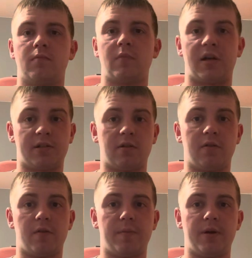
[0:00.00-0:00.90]
How's it going,
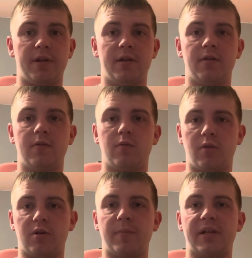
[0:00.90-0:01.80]
everybody?
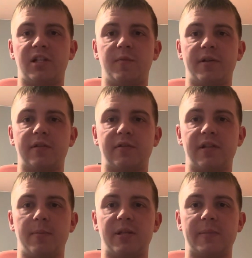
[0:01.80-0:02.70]
Welcome back to New Mexico
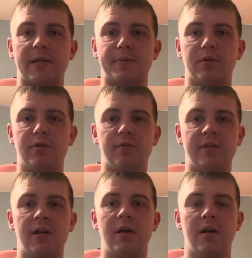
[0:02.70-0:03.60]
State Men's Basketball News.